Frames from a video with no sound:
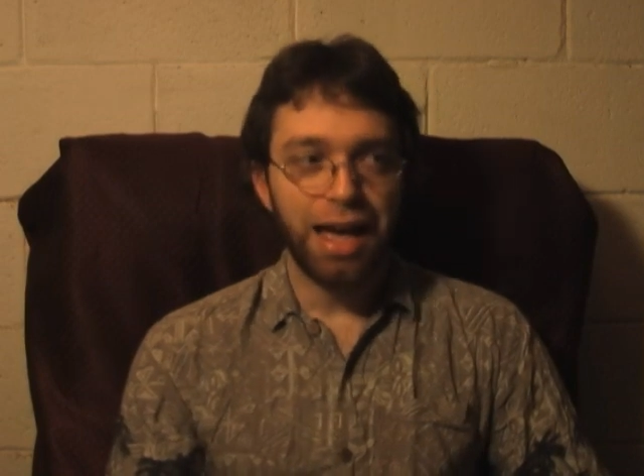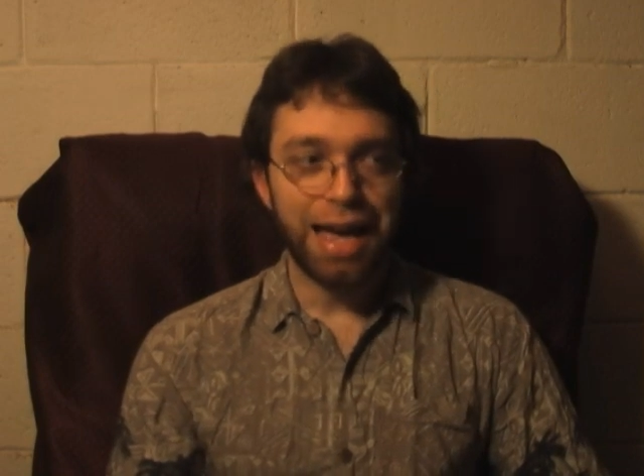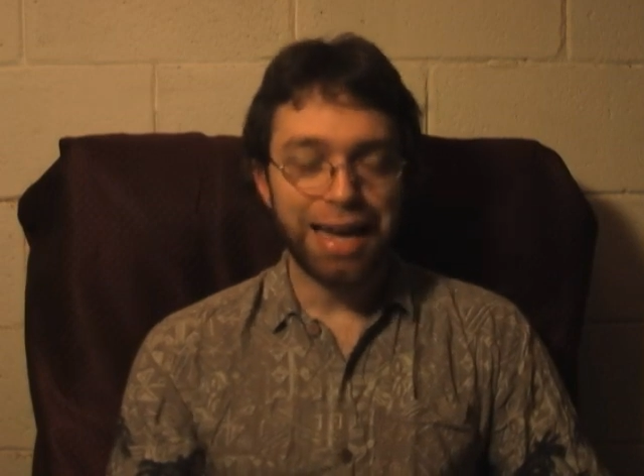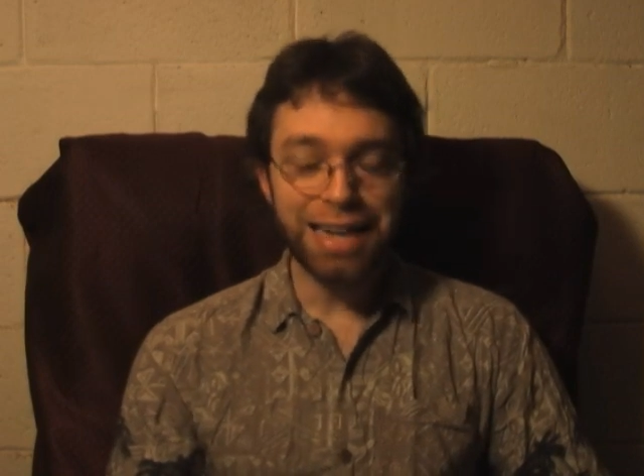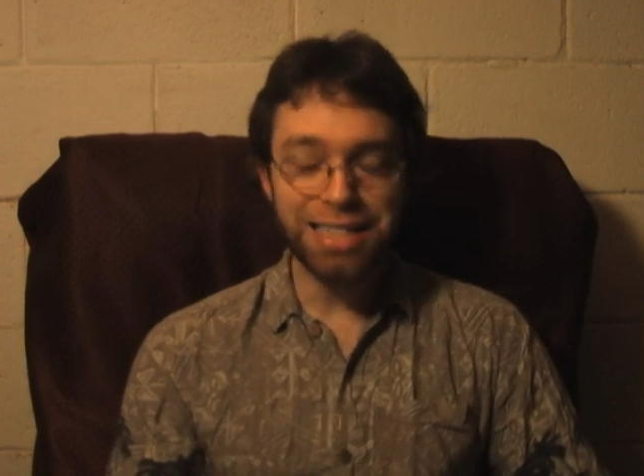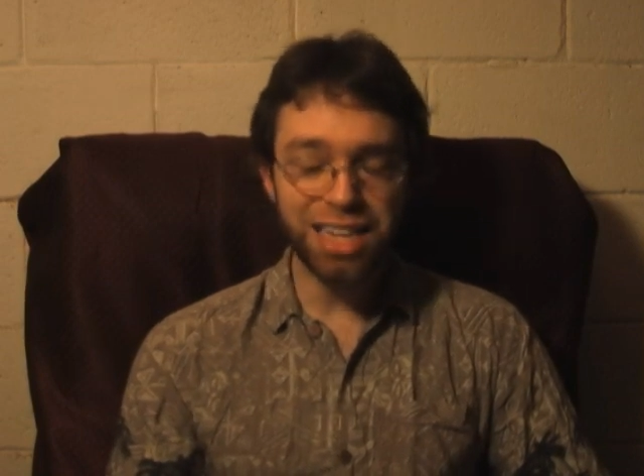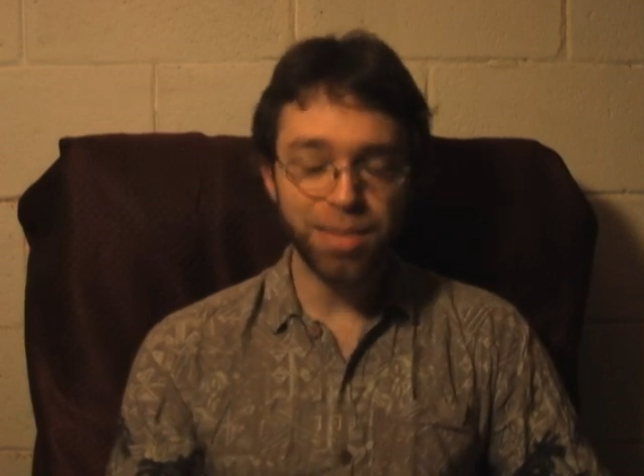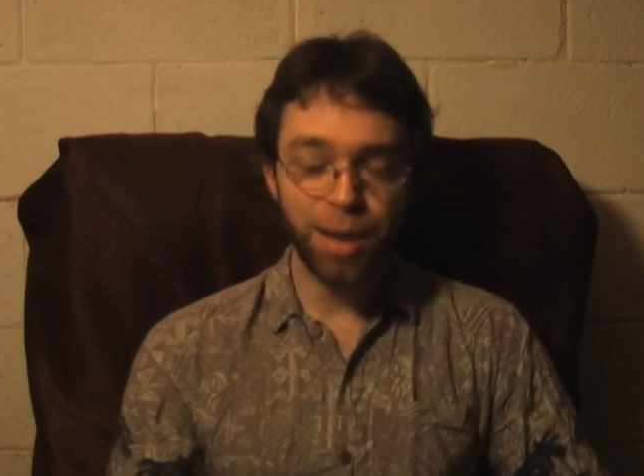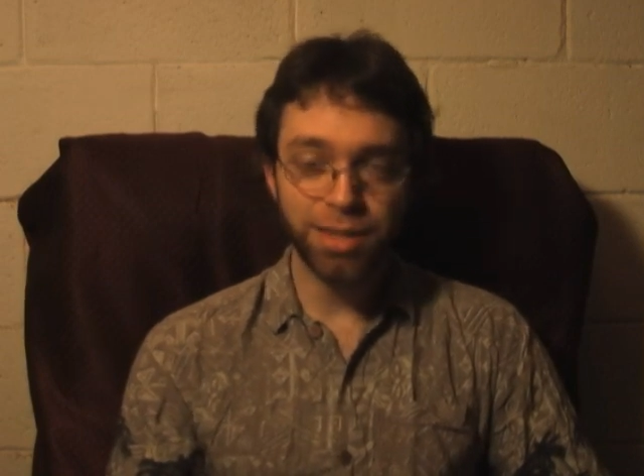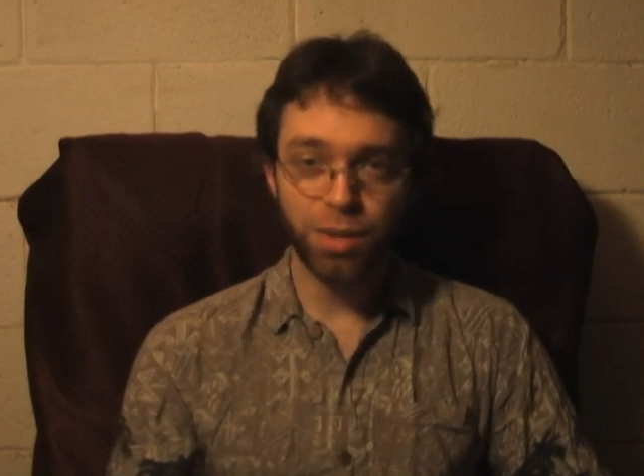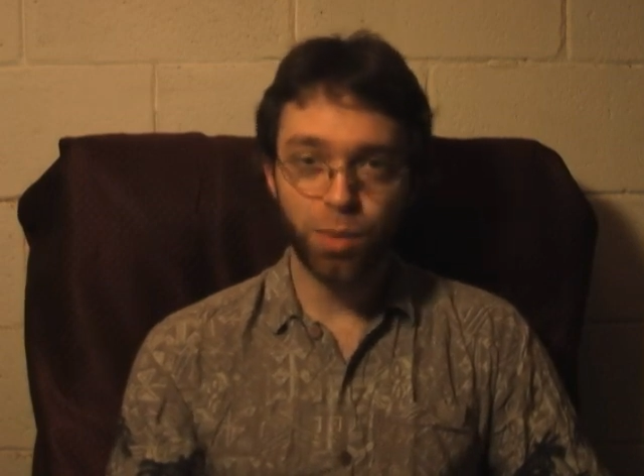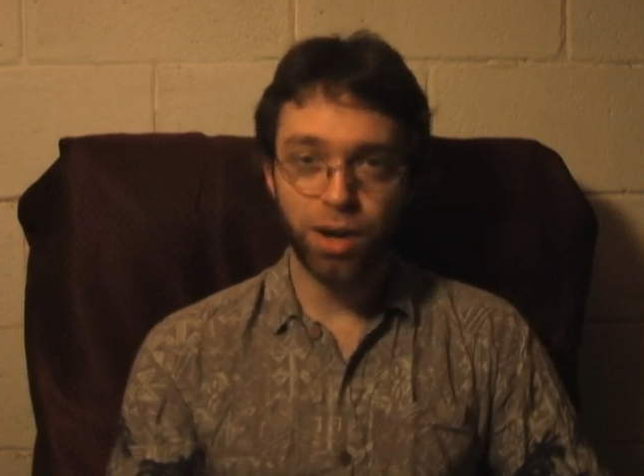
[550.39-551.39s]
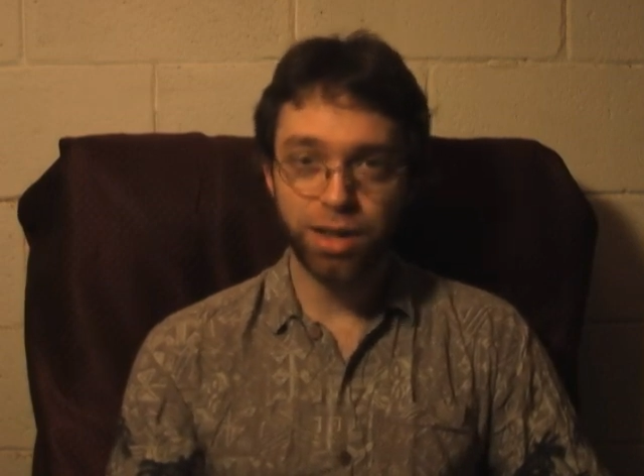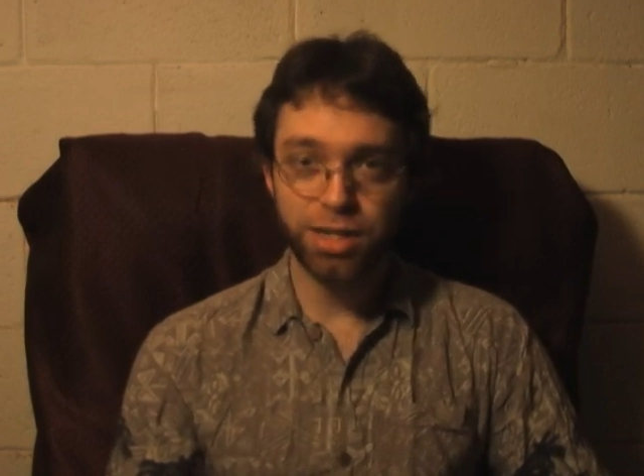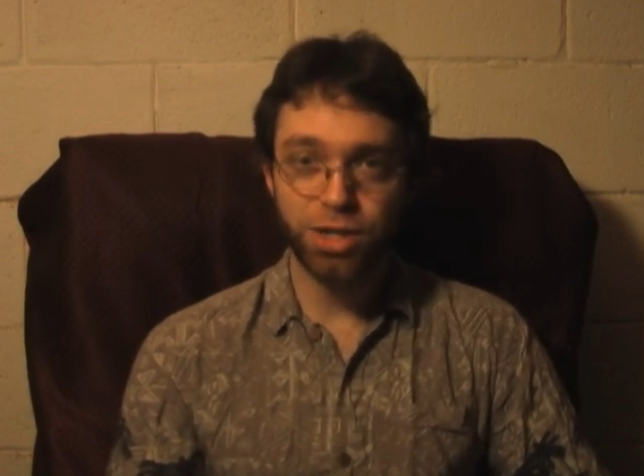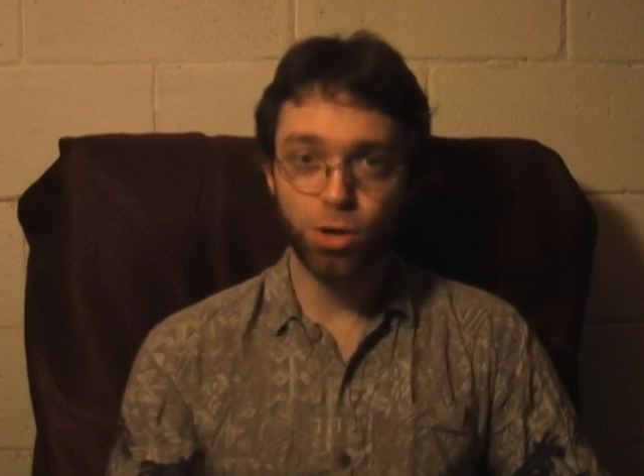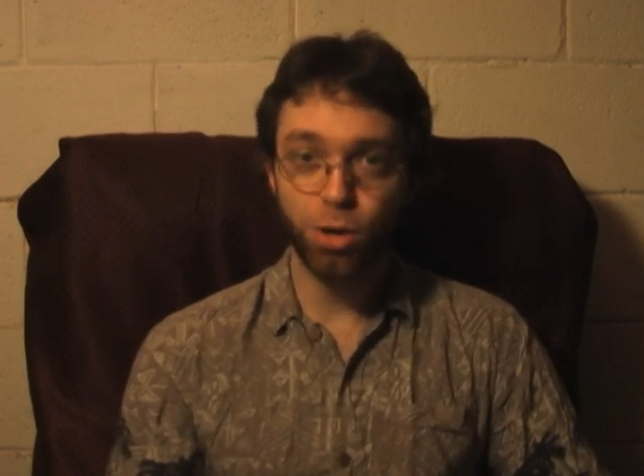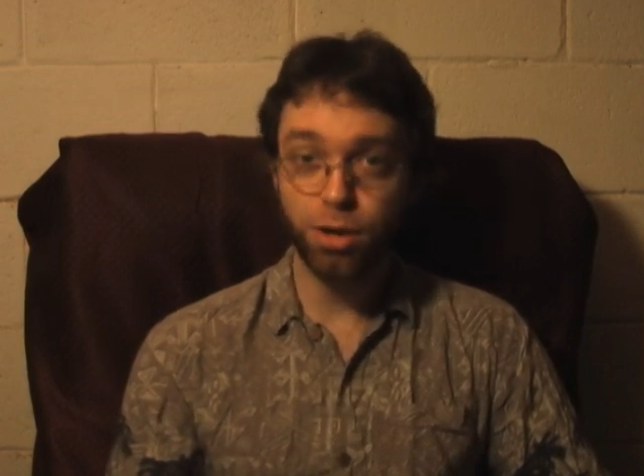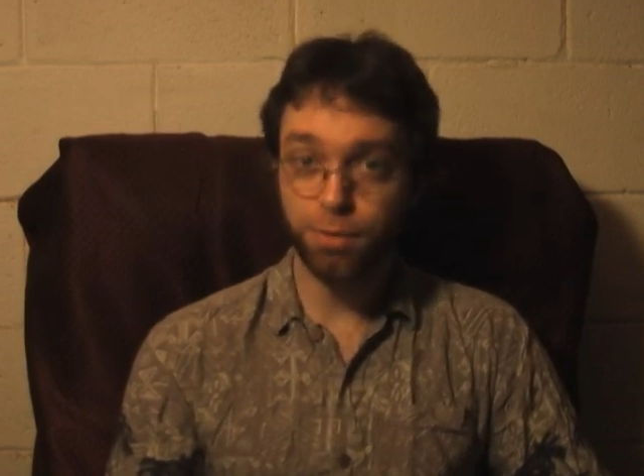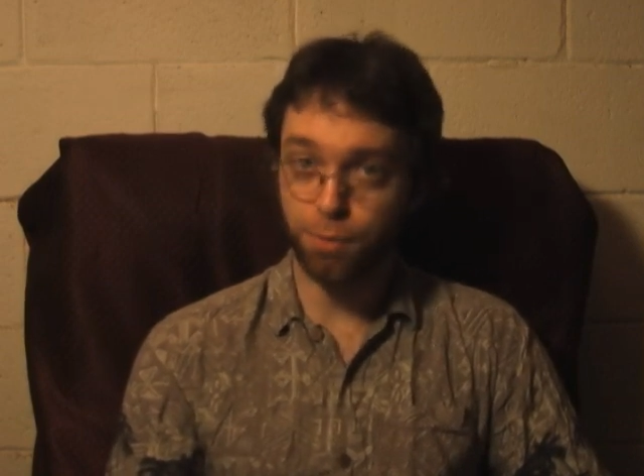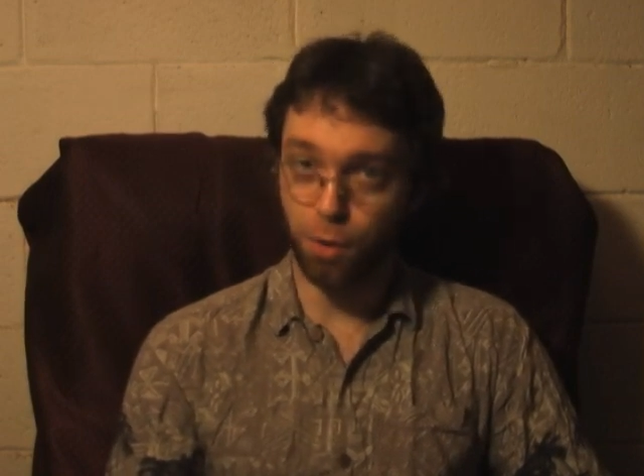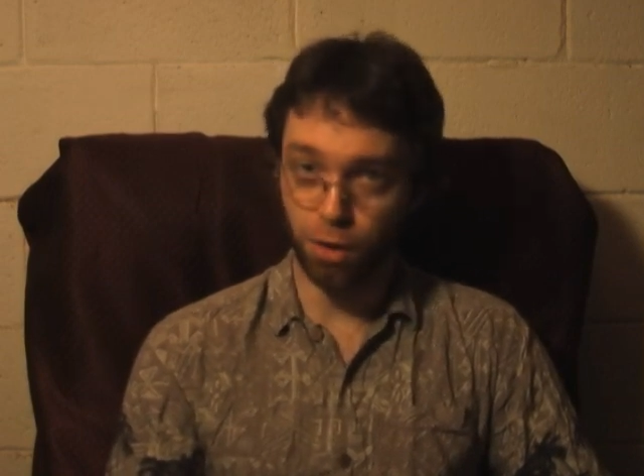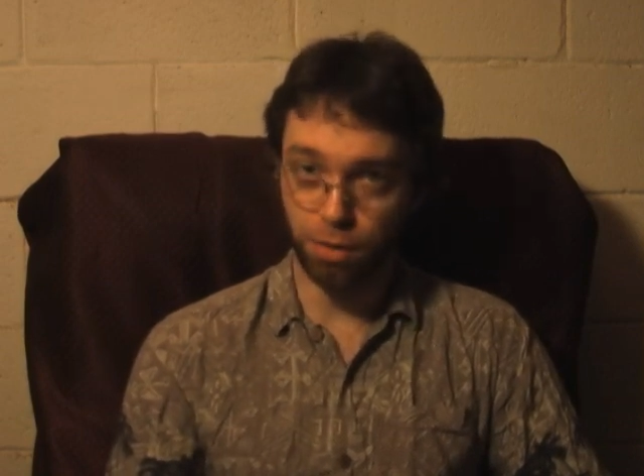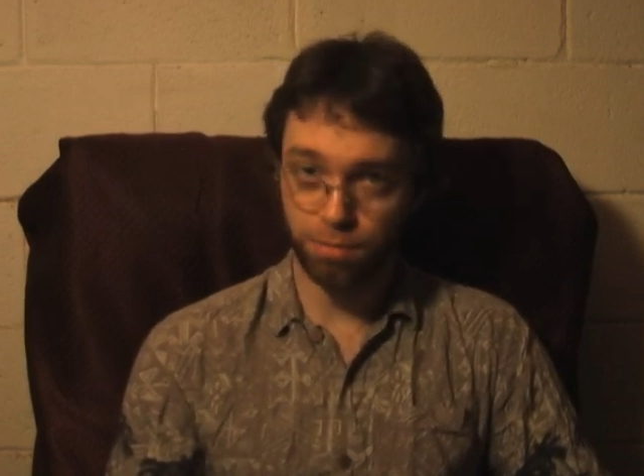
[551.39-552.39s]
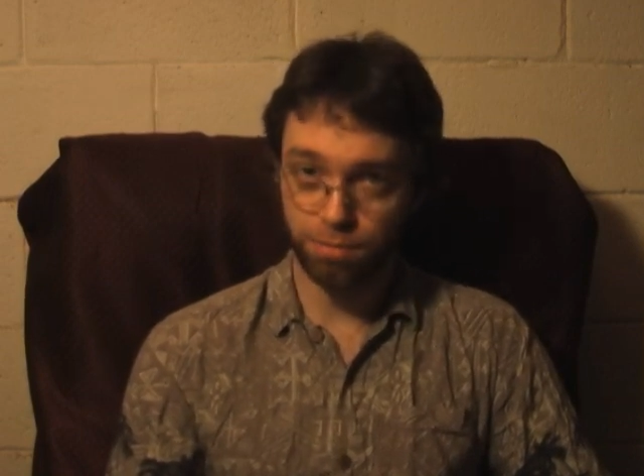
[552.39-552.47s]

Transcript: I guess that depends on what it is you're looking for.